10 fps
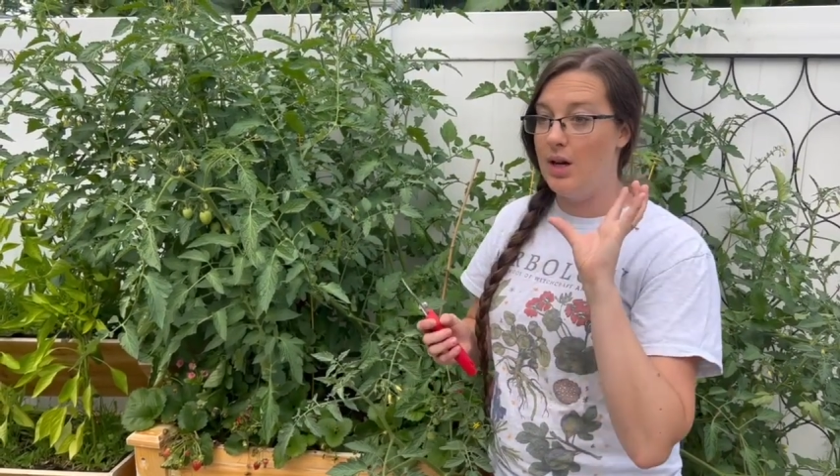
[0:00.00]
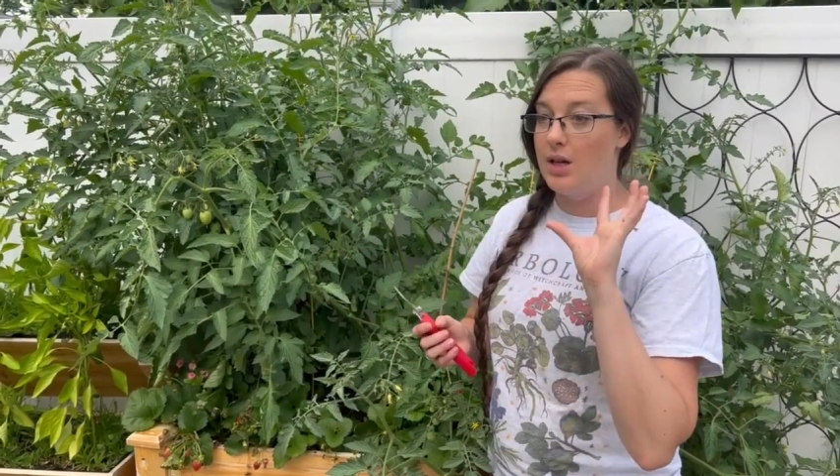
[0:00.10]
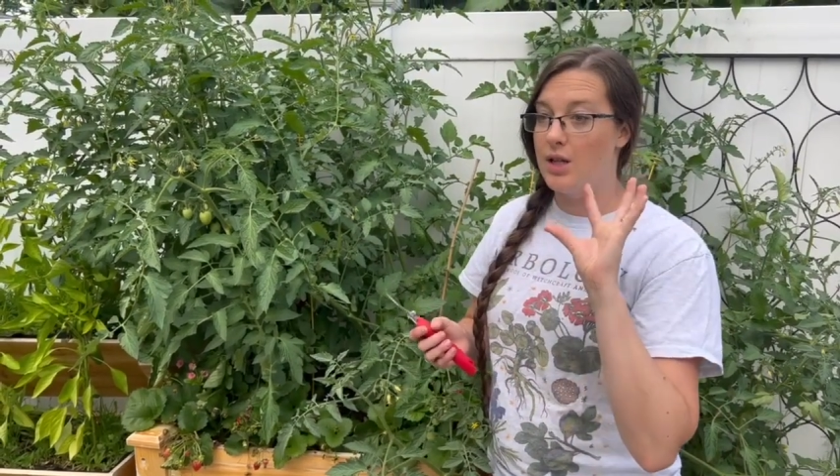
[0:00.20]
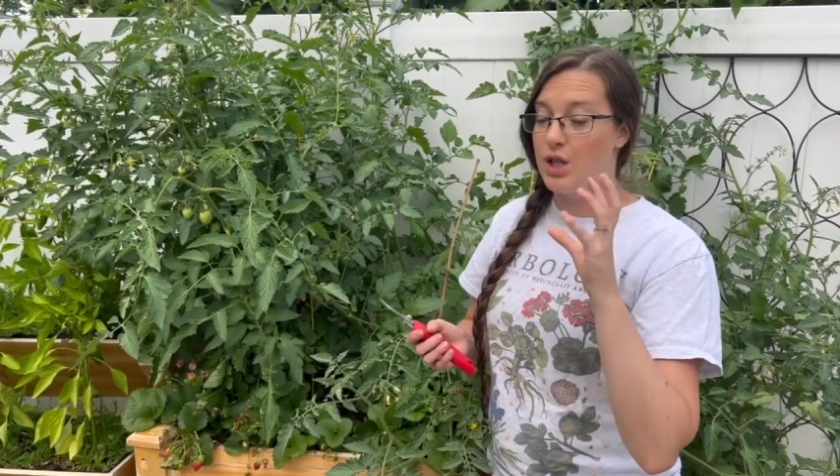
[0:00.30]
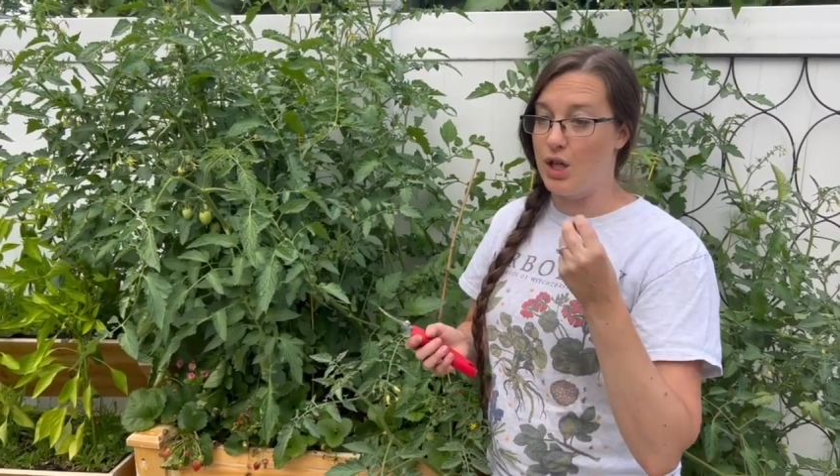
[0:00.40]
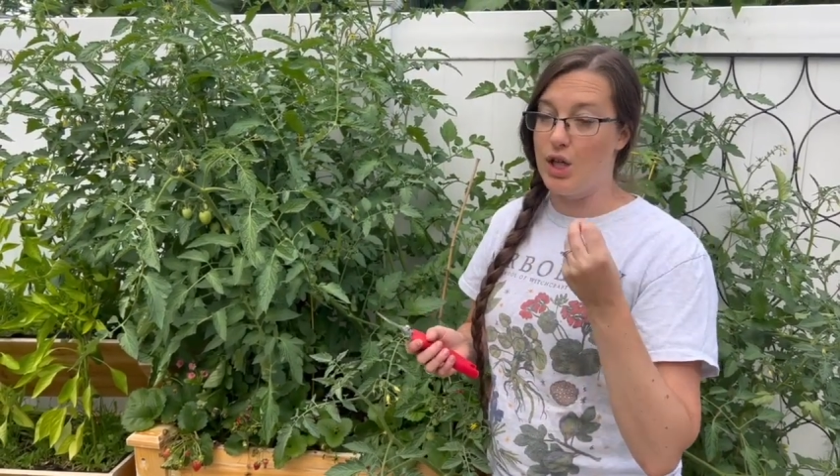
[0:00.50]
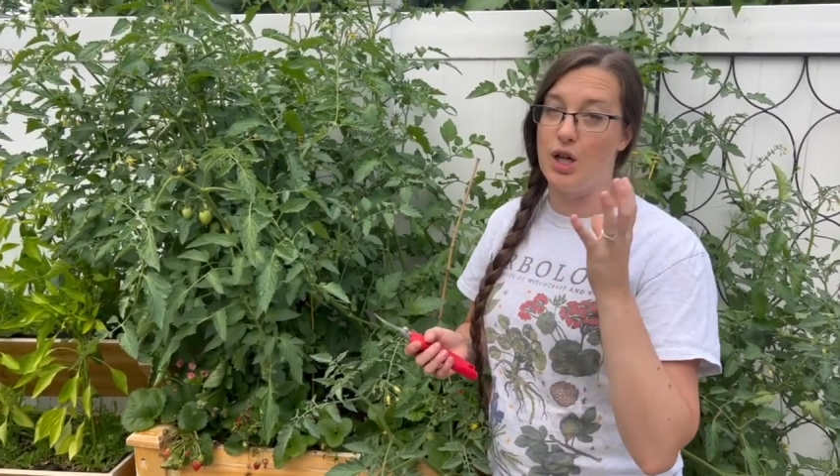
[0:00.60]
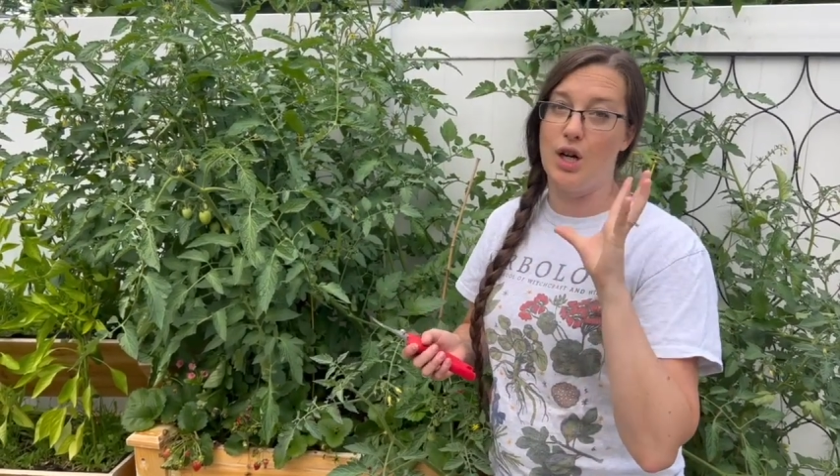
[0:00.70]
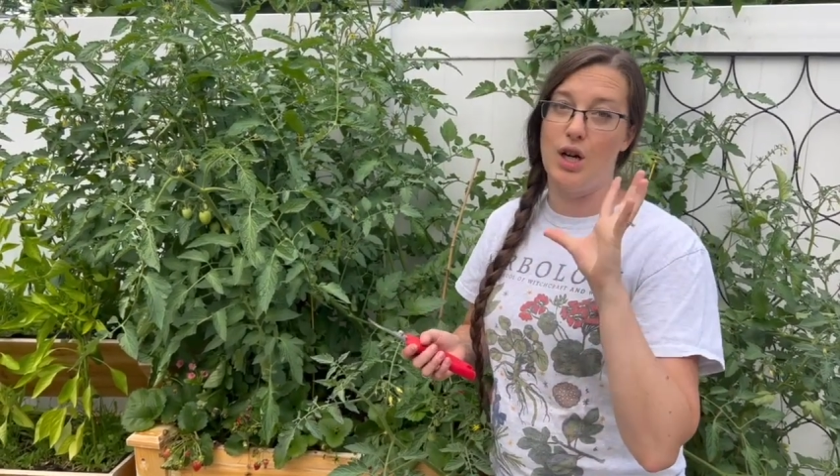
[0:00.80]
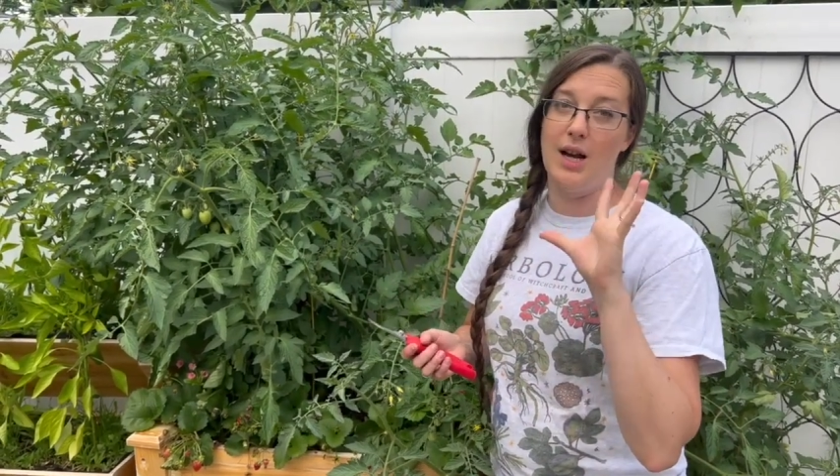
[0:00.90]

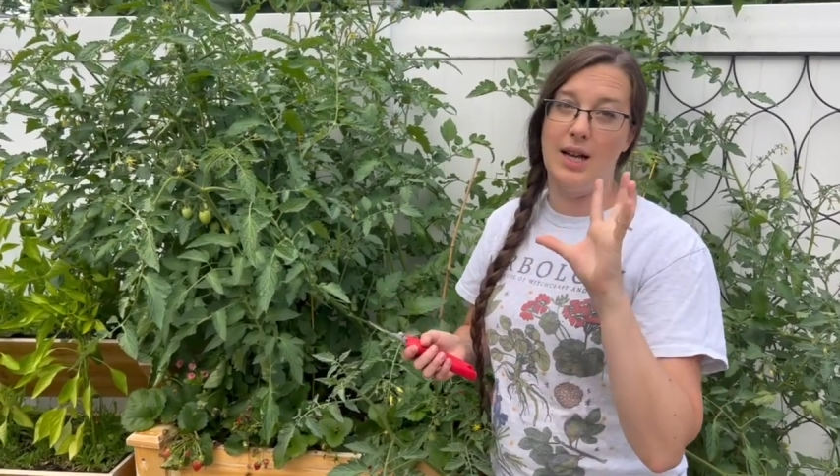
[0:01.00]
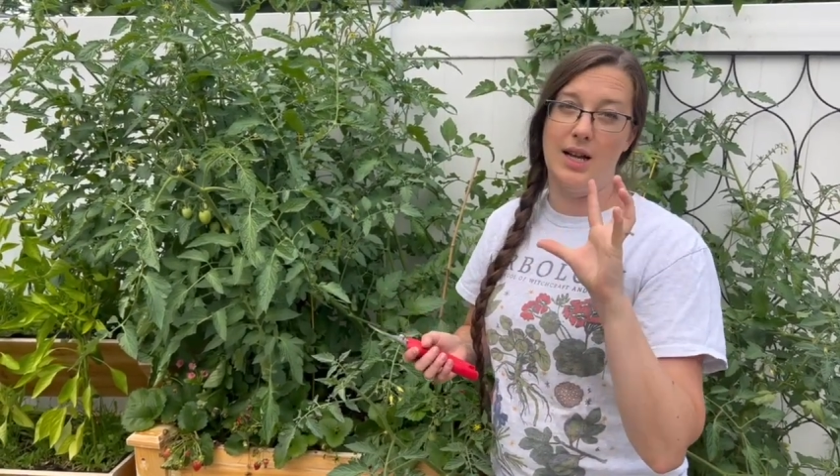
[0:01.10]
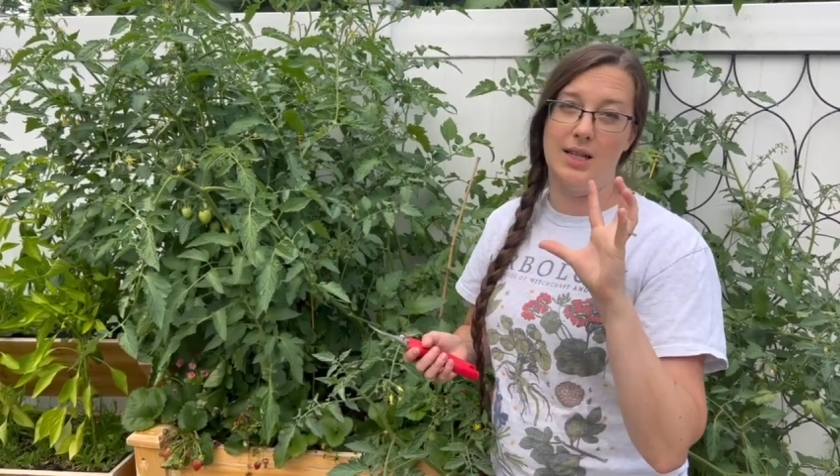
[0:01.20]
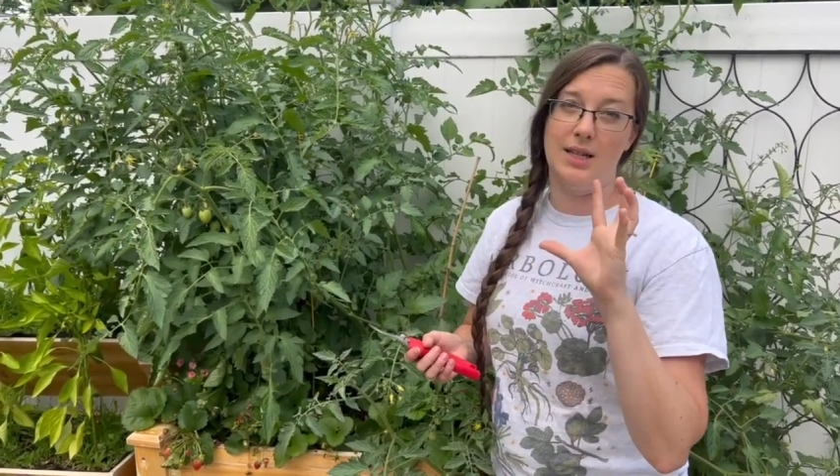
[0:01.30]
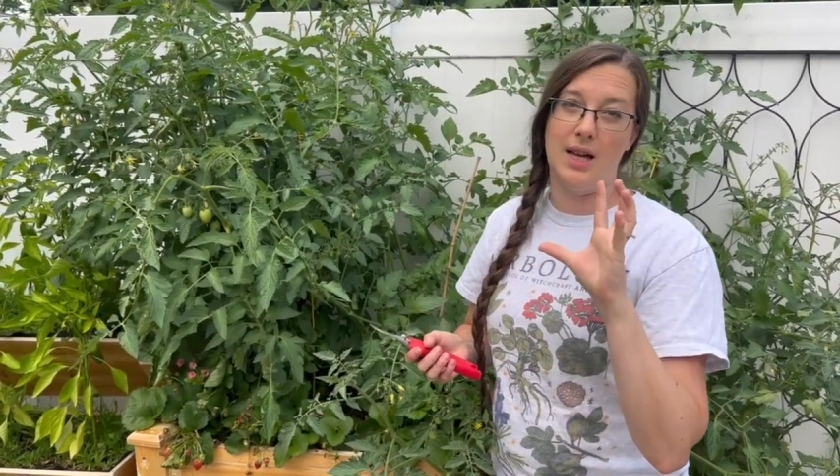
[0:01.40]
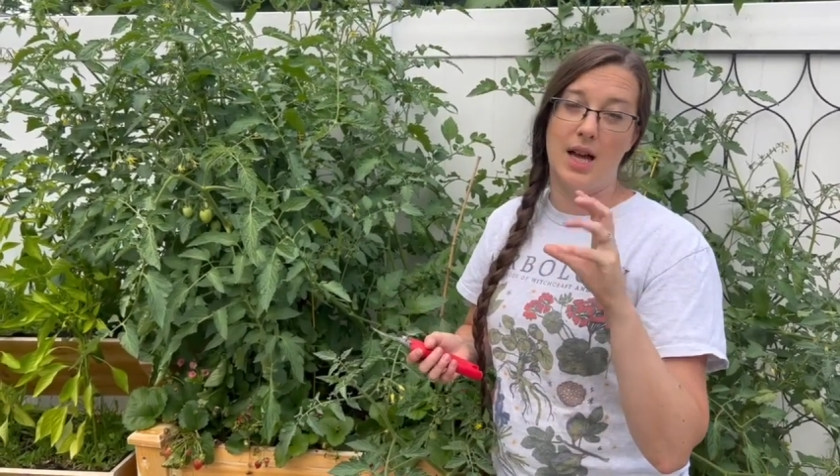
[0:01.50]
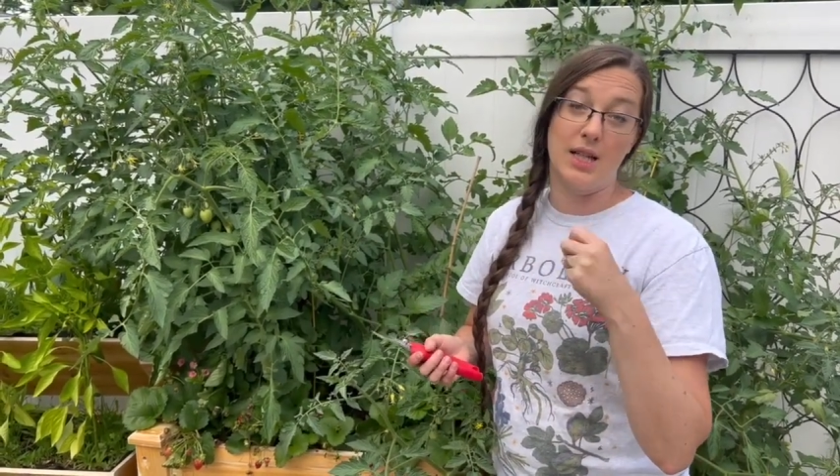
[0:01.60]
secure and